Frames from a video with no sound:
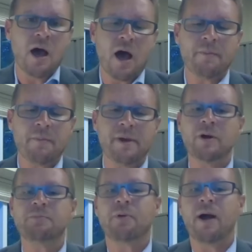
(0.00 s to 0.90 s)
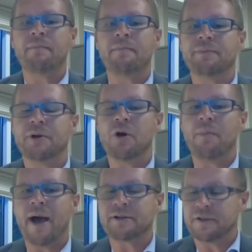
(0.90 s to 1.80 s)
um, it would prompt them to go
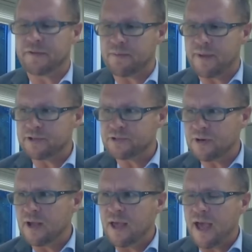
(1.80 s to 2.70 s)
back to their mentor,